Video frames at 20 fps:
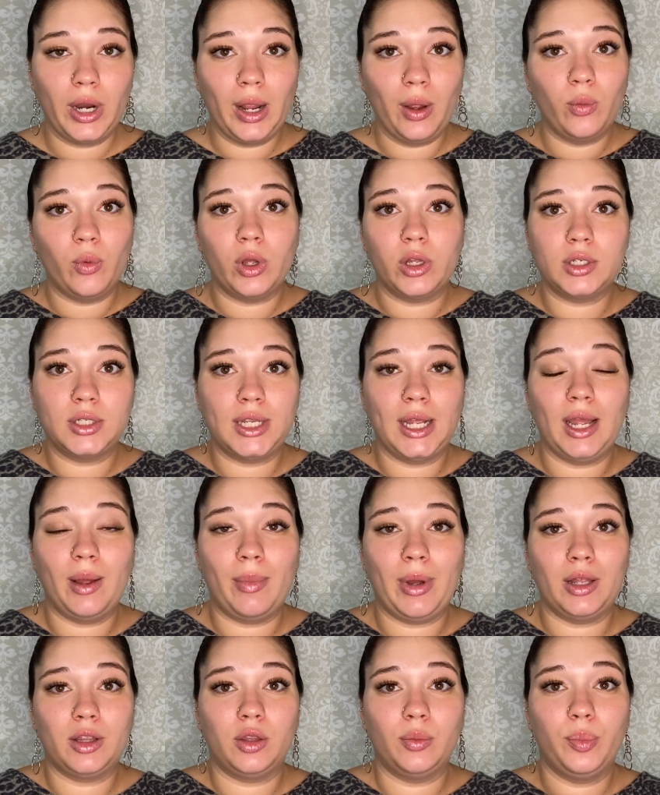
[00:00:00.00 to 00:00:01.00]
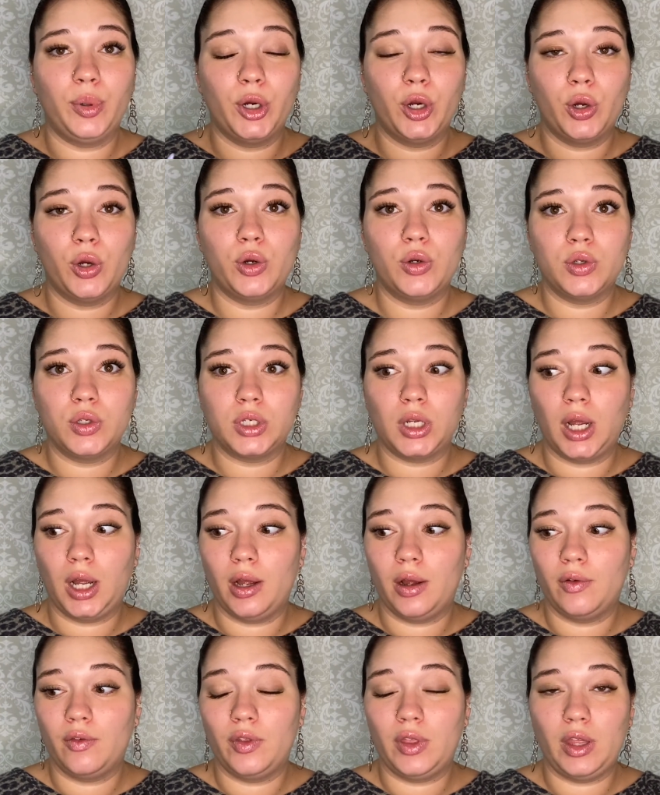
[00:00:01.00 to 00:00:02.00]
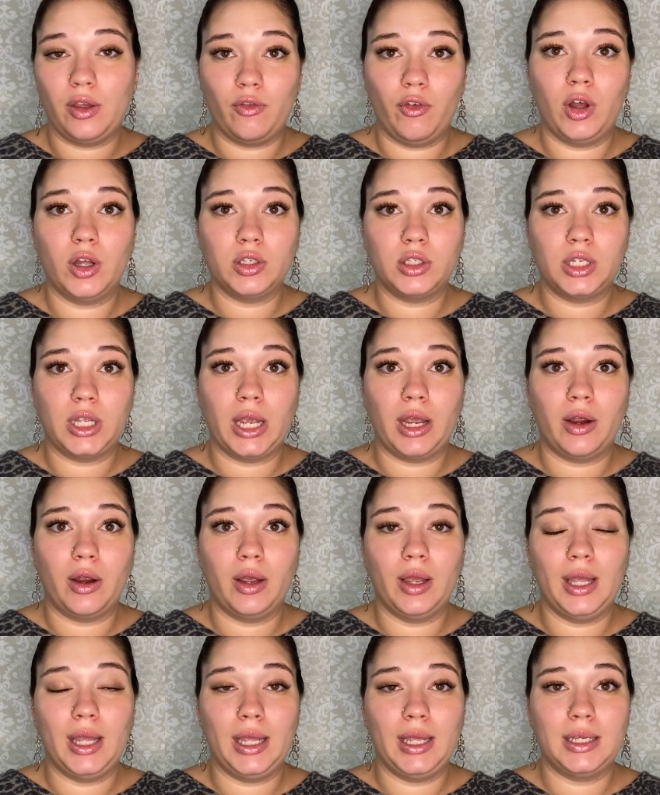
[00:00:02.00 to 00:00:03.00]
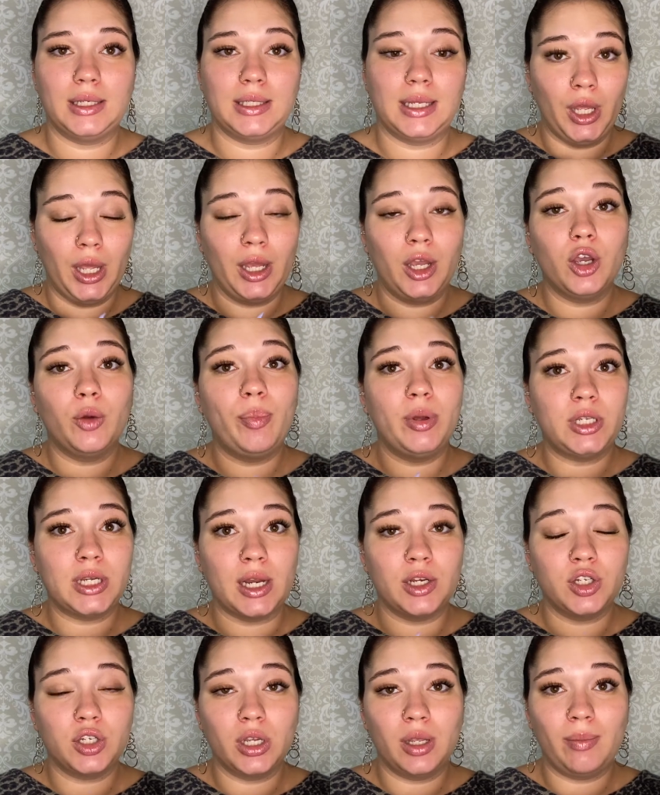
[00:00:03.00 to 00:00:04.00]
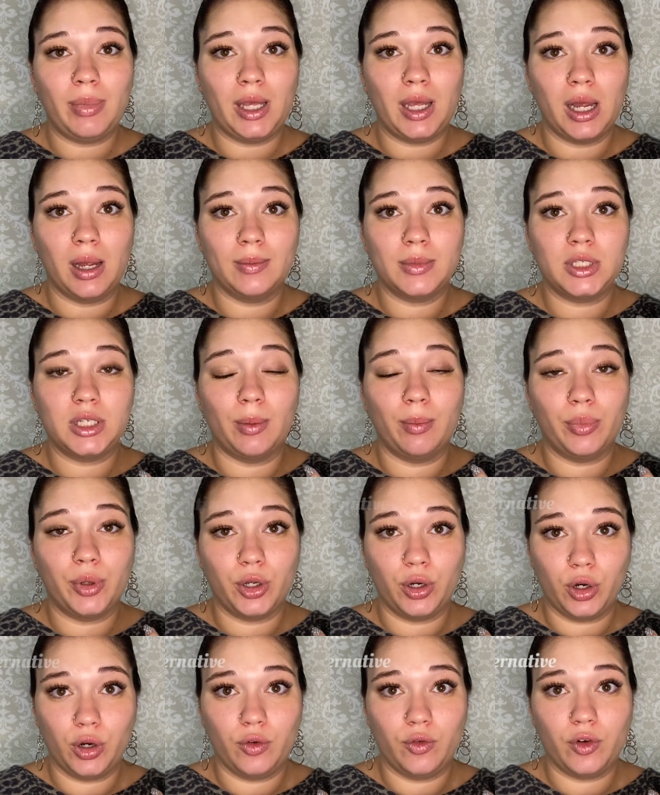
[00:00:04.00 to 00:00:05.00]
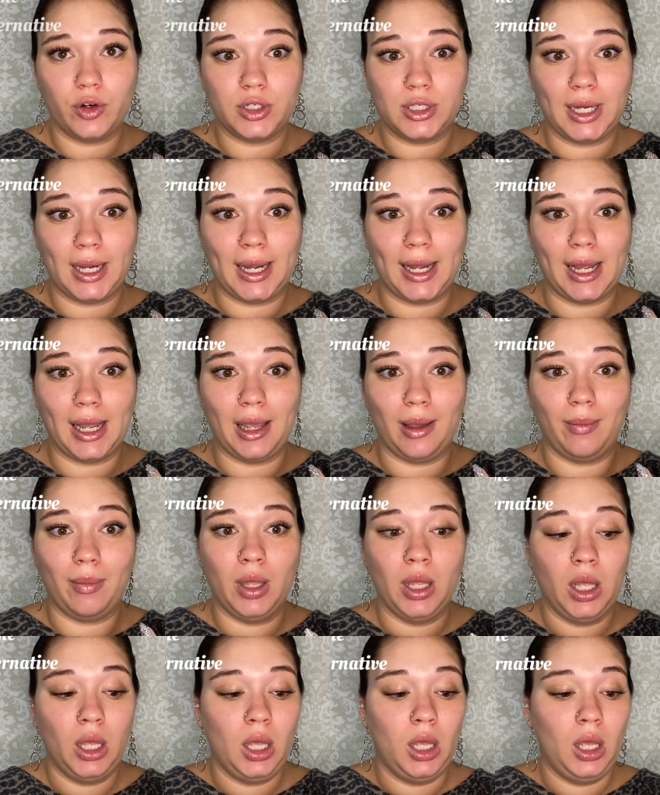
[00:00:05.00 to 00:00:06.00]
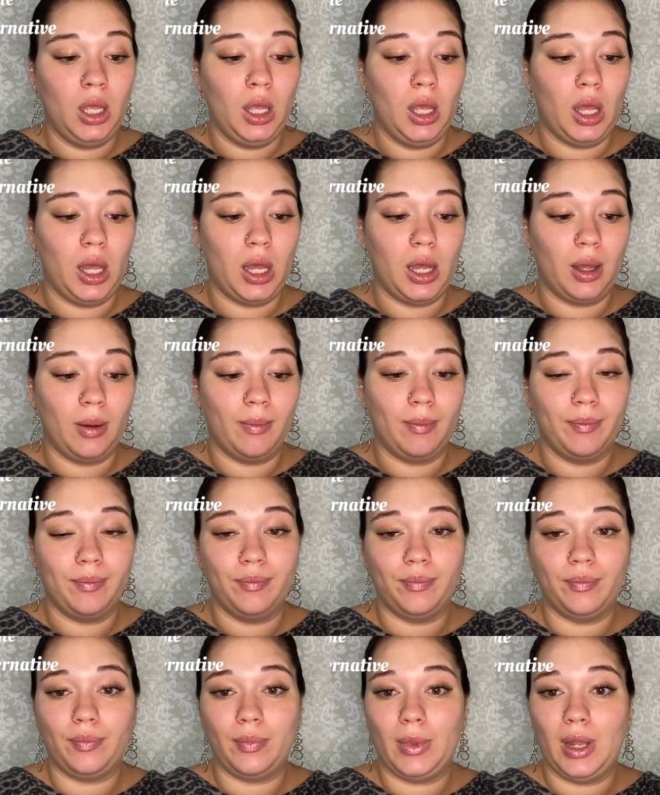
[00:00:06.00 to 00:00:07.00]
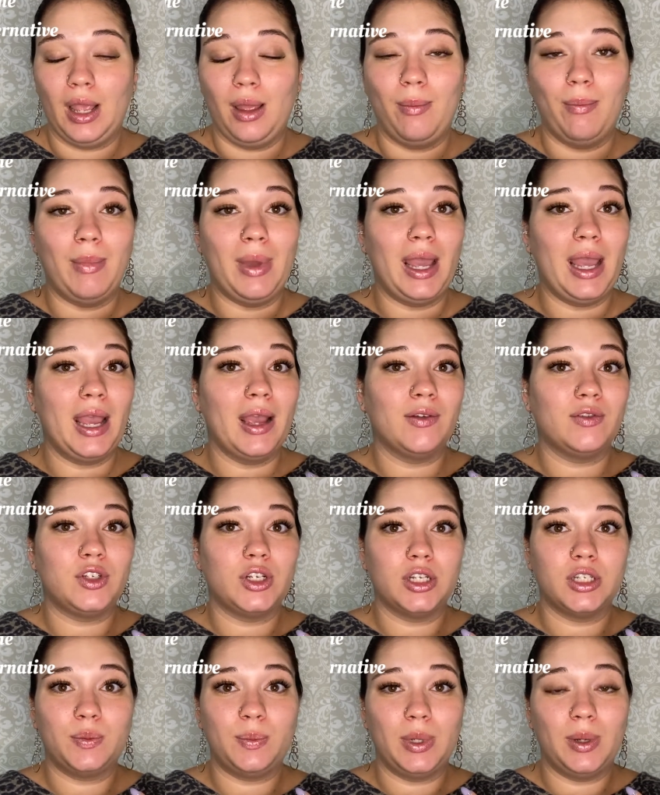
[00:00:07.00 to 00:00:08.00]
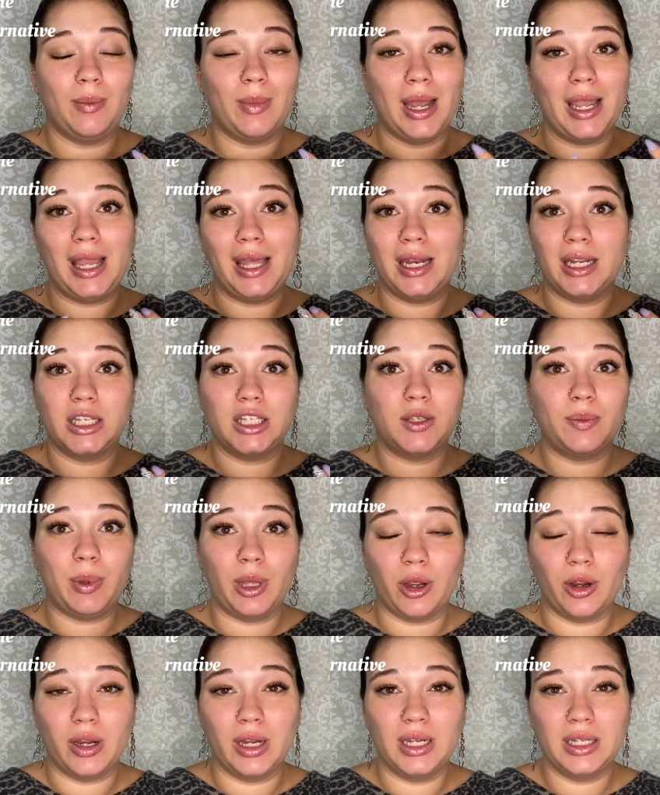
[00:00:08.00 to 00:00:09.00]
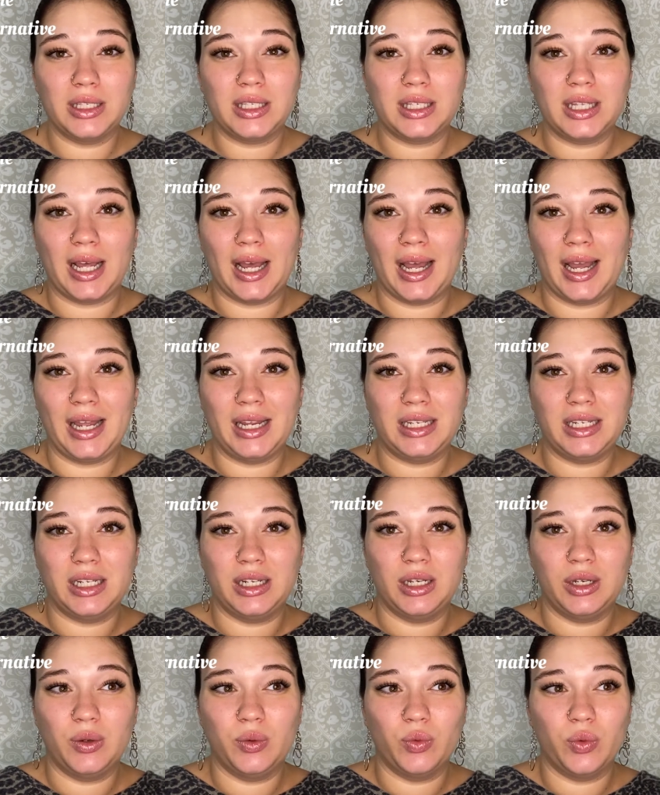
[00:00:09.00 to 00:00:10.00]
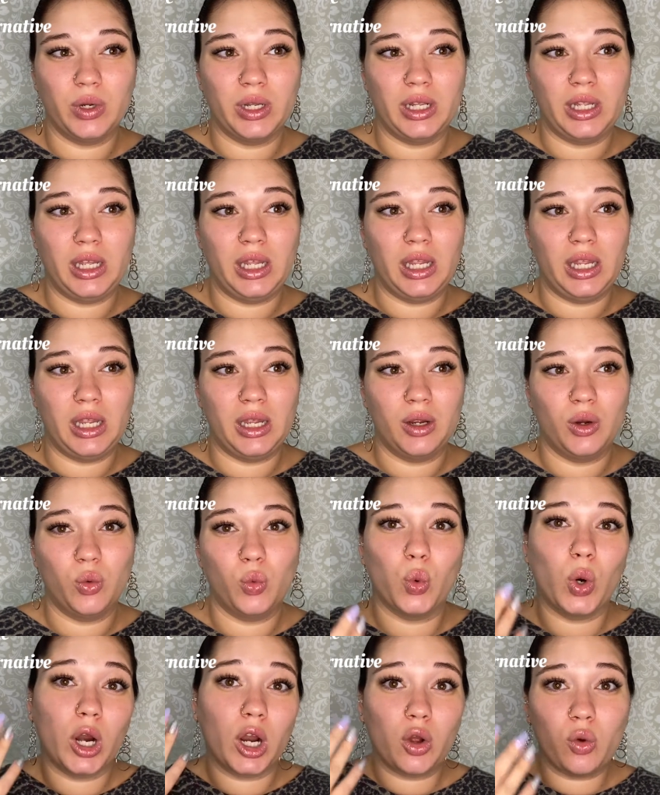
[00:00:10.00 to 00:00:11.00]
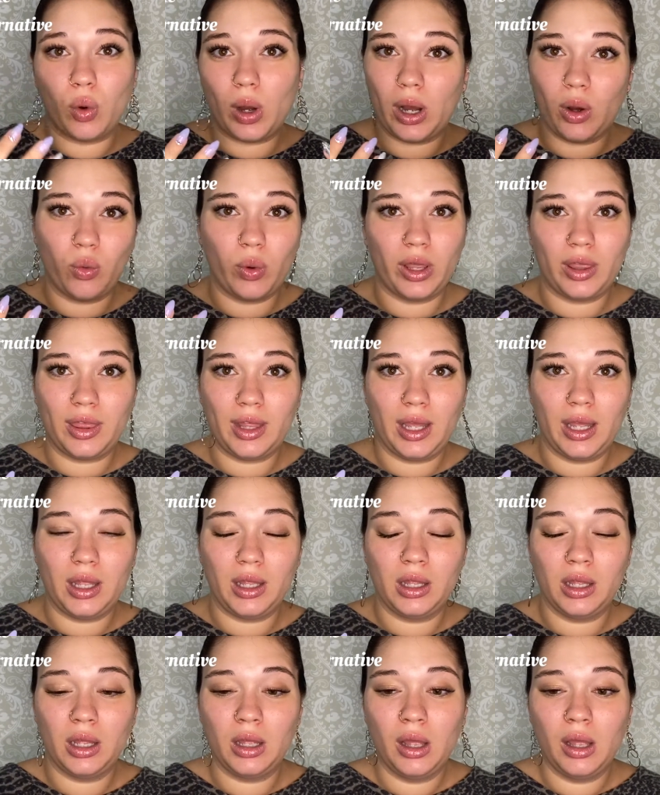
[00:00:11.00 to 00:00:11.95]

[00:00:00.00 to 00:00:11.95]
I will say about the pros of the Falscara is it could potentially become simpler over time. It may have just been my inexperience that I didn't really work well with it.